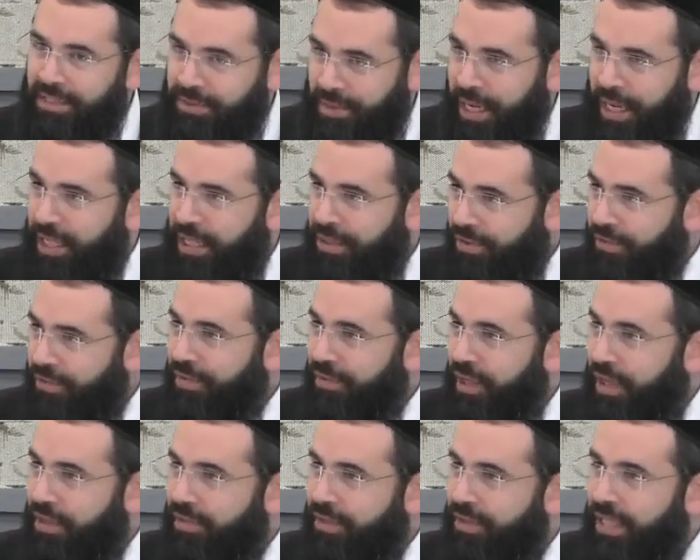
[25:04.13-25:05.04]
right? You're
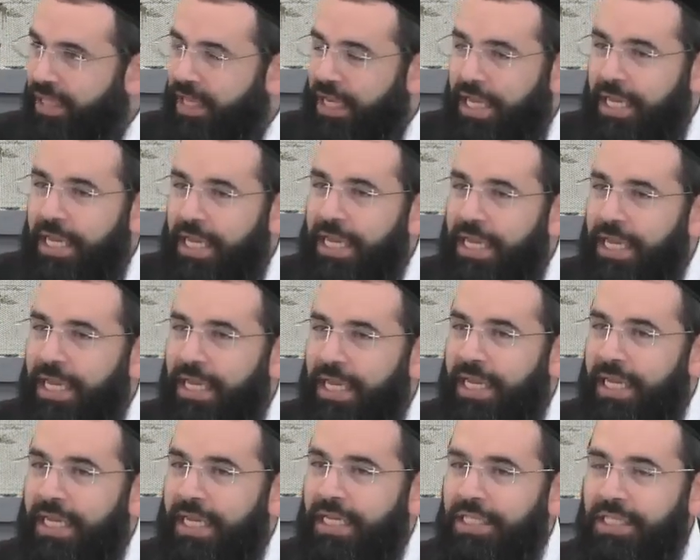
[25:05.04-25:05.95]
following?
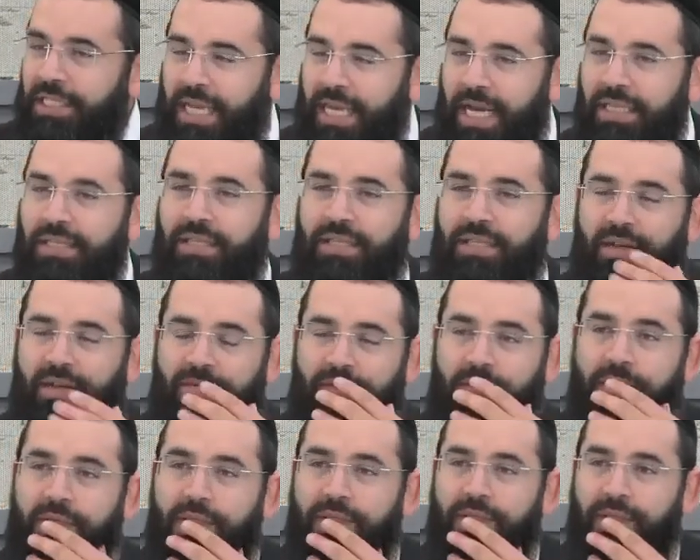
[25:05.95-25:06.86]
So now that you have
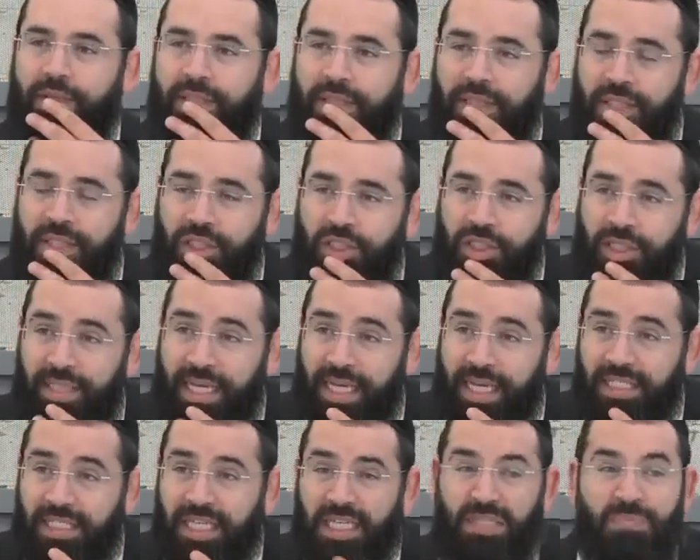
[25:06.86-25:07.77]
to go to additional
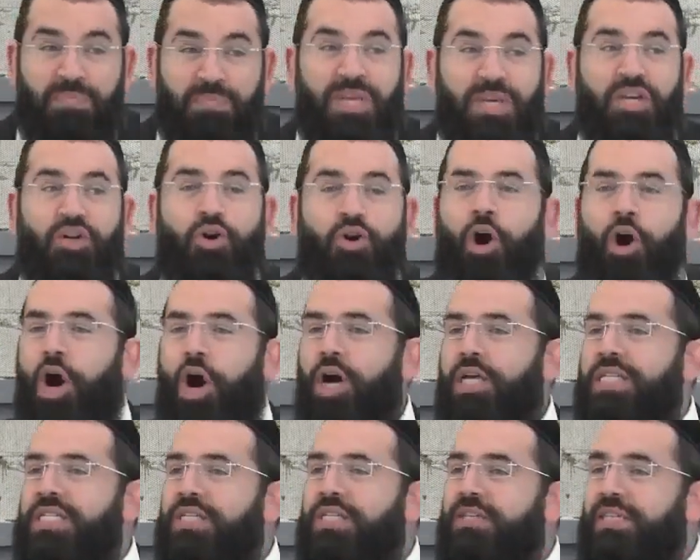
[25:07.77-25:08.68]
exiles,
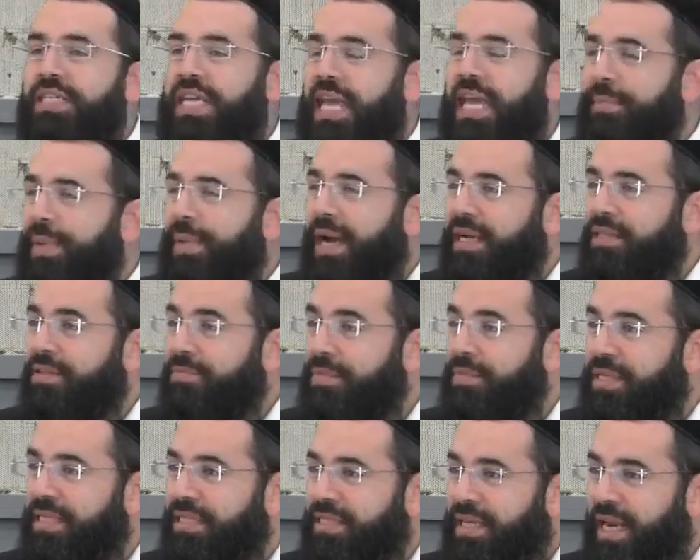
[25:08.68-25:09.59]
because you came out of
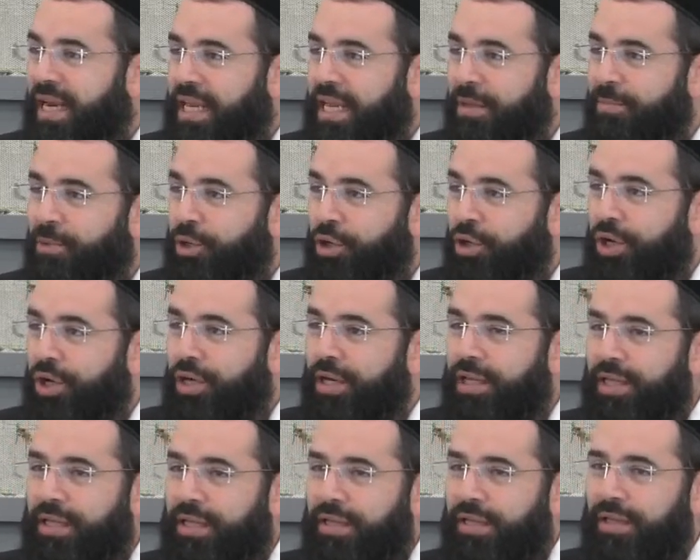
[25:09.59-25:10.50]
Mitzrayim
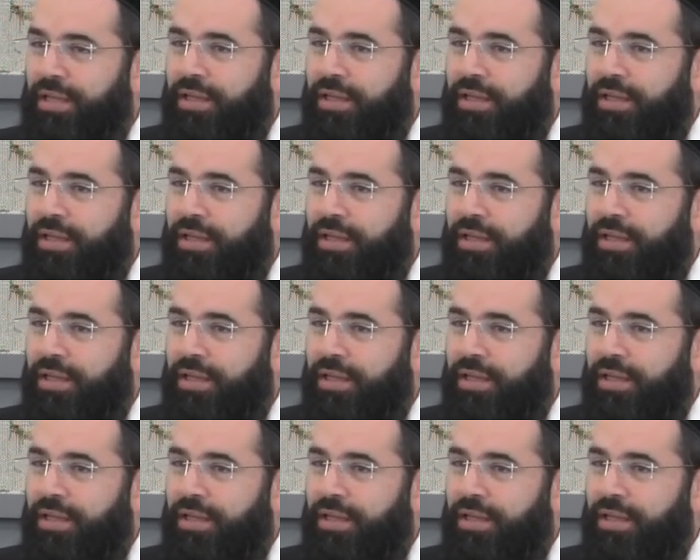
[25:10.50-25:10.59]
early,